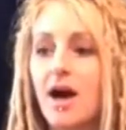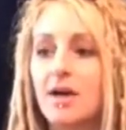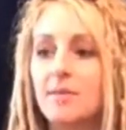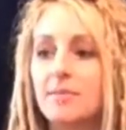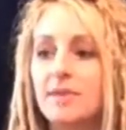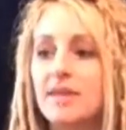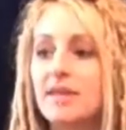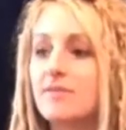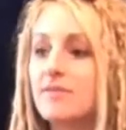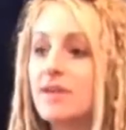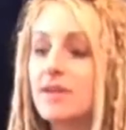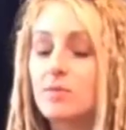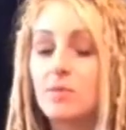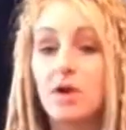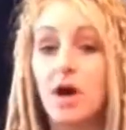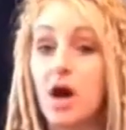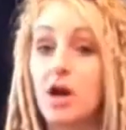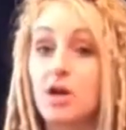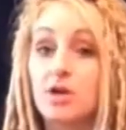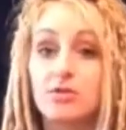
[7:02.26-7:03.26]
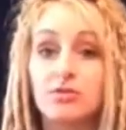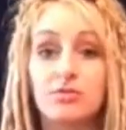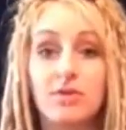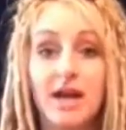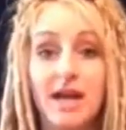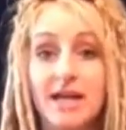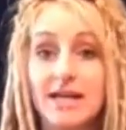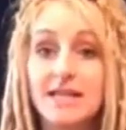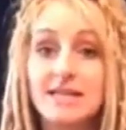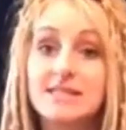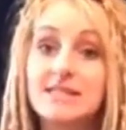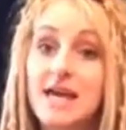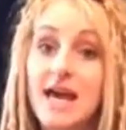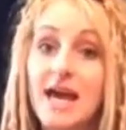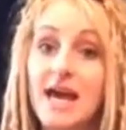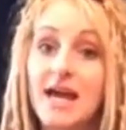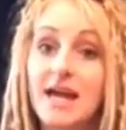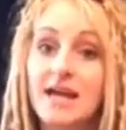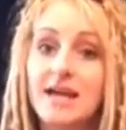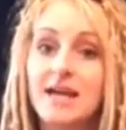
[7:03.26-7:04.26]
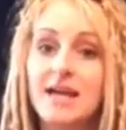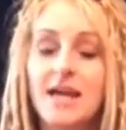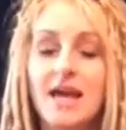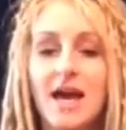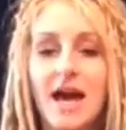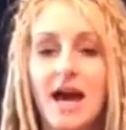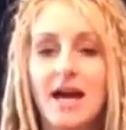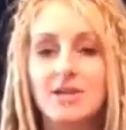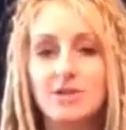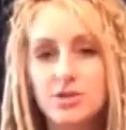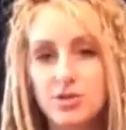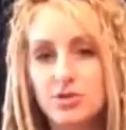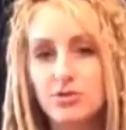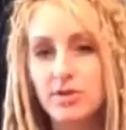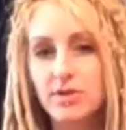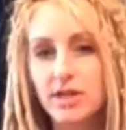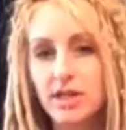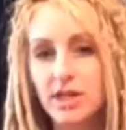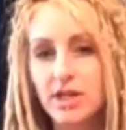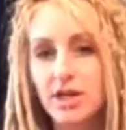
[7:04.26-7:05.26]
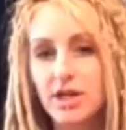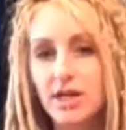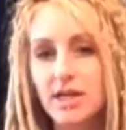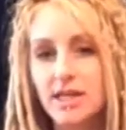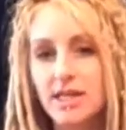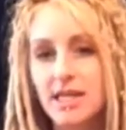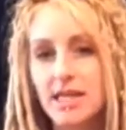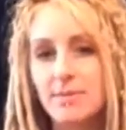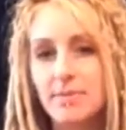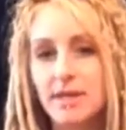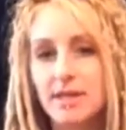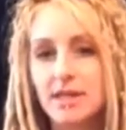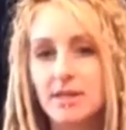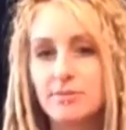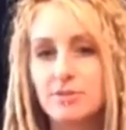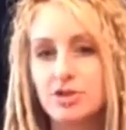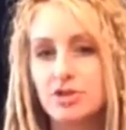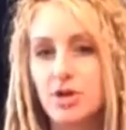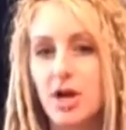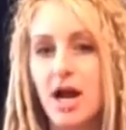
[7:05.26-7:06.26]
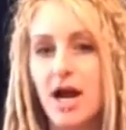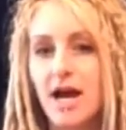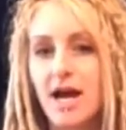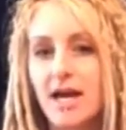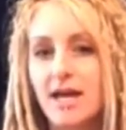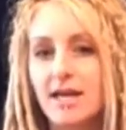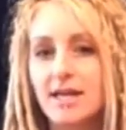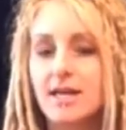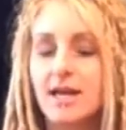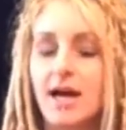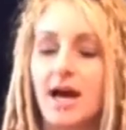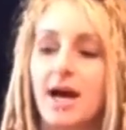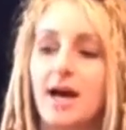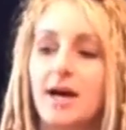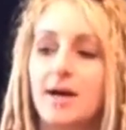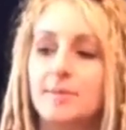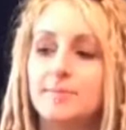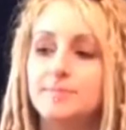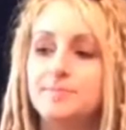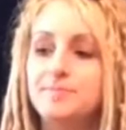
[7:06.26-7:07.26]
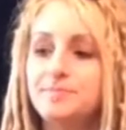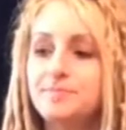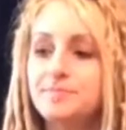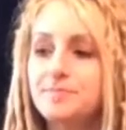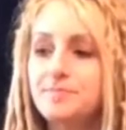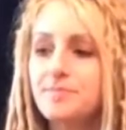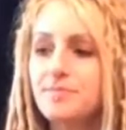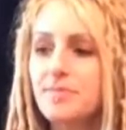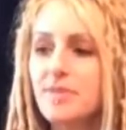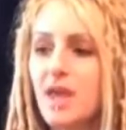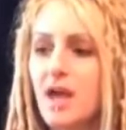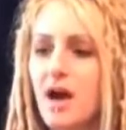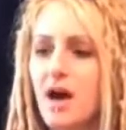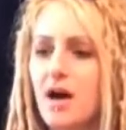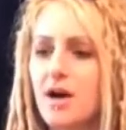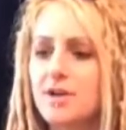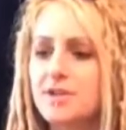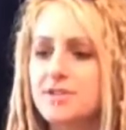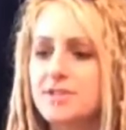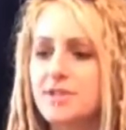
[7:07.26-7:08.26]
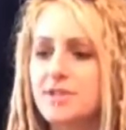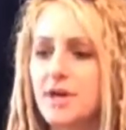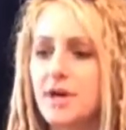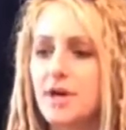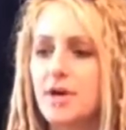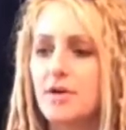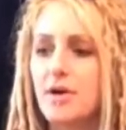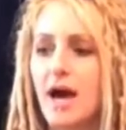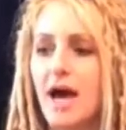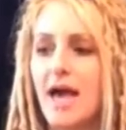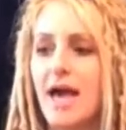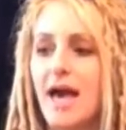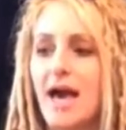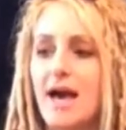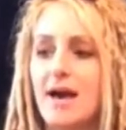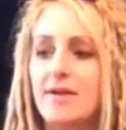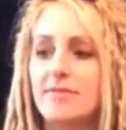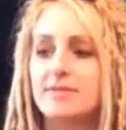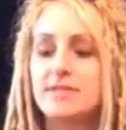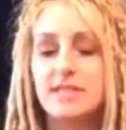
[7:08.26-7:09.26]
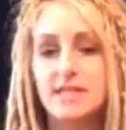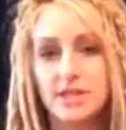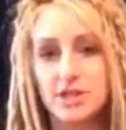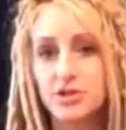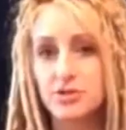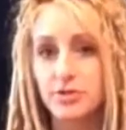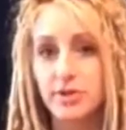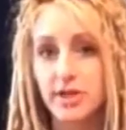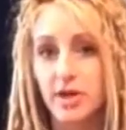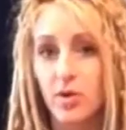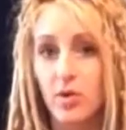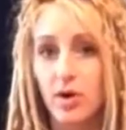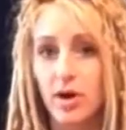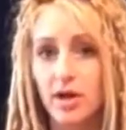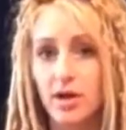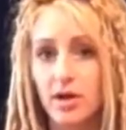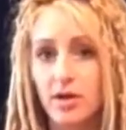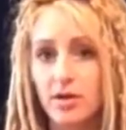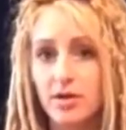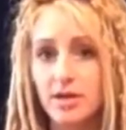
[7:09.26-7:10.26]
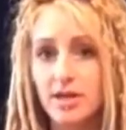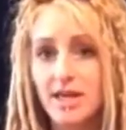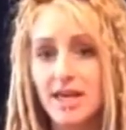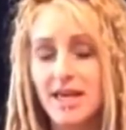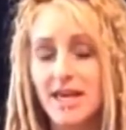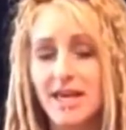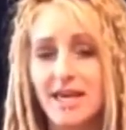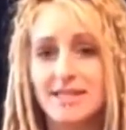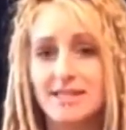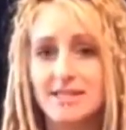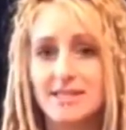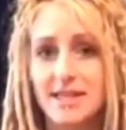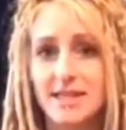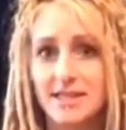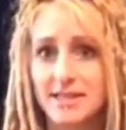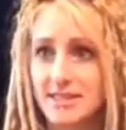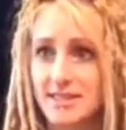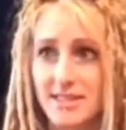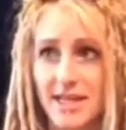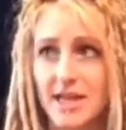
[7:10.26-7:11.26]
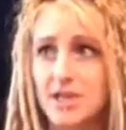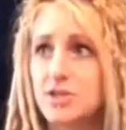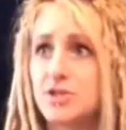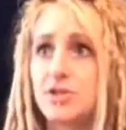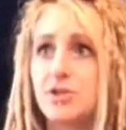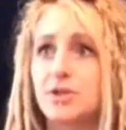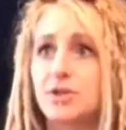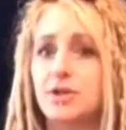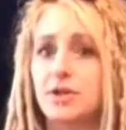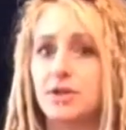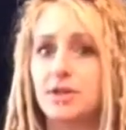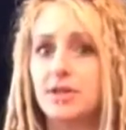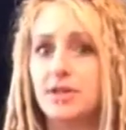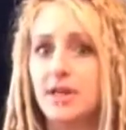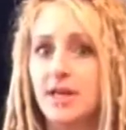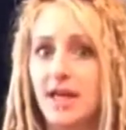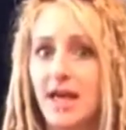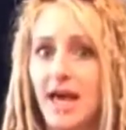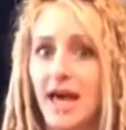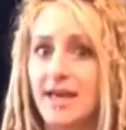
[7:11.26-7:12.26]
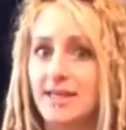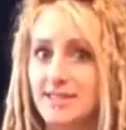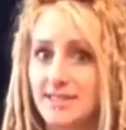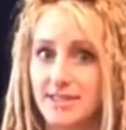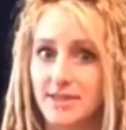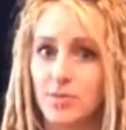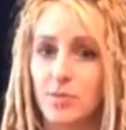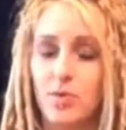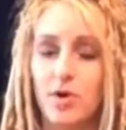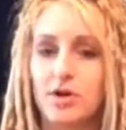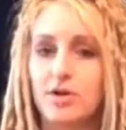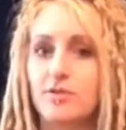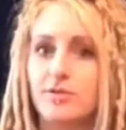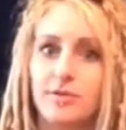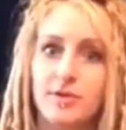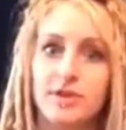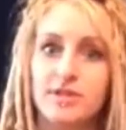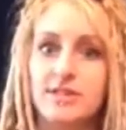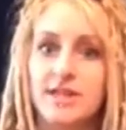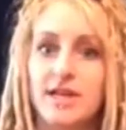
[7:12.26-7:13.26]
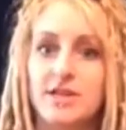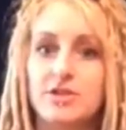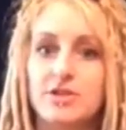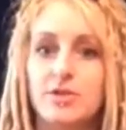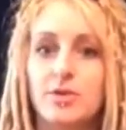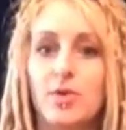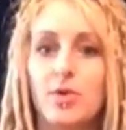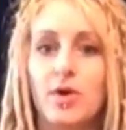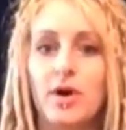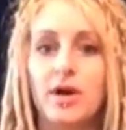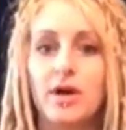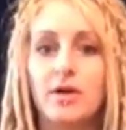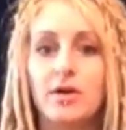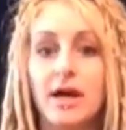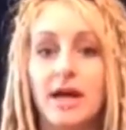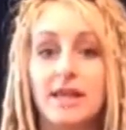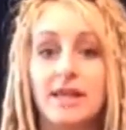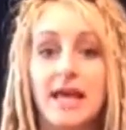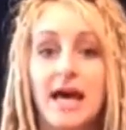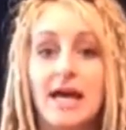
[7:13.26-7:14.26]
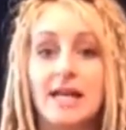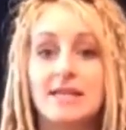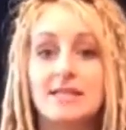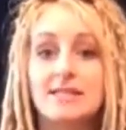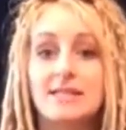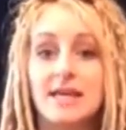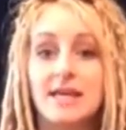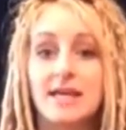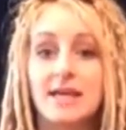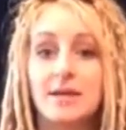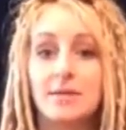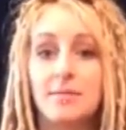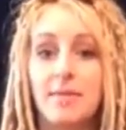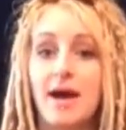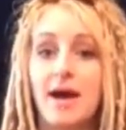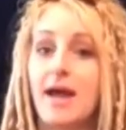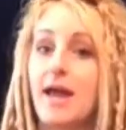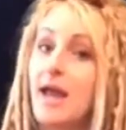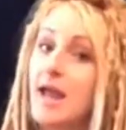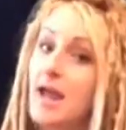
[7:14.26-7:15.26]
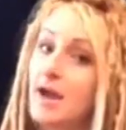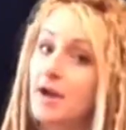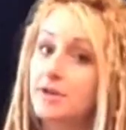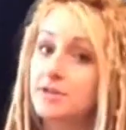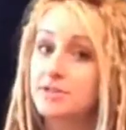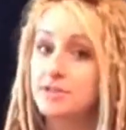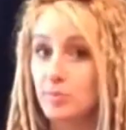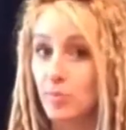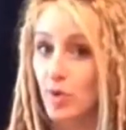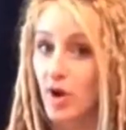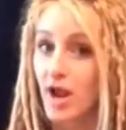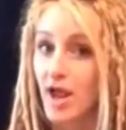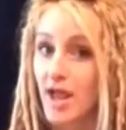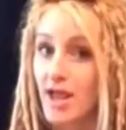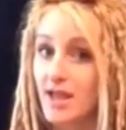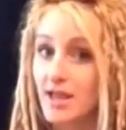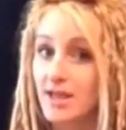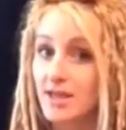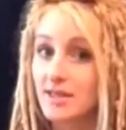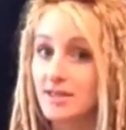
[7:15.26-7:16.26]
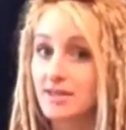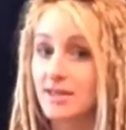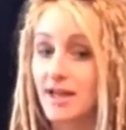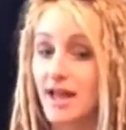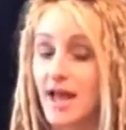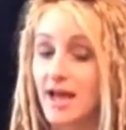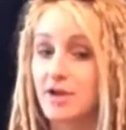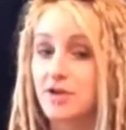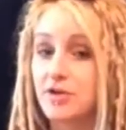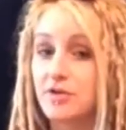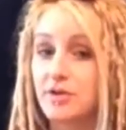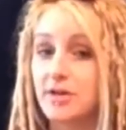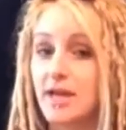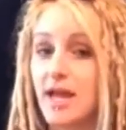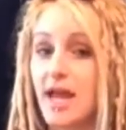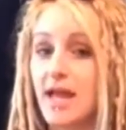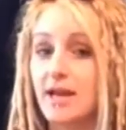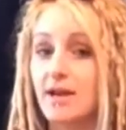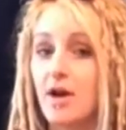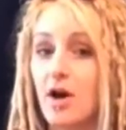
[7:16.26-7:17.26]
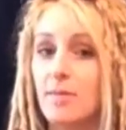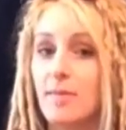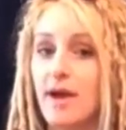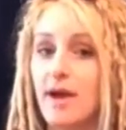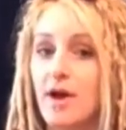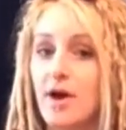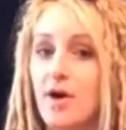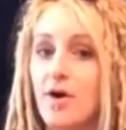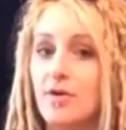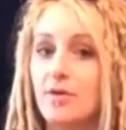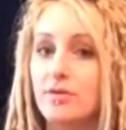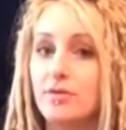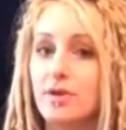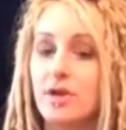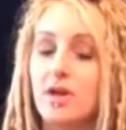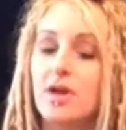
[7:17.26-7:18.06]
Even on a rainy day, I do really good at keeping them dry. Also, I have tea tree oil is essential as a wonderful essential oil, and that is in my hair spray that I create on my own.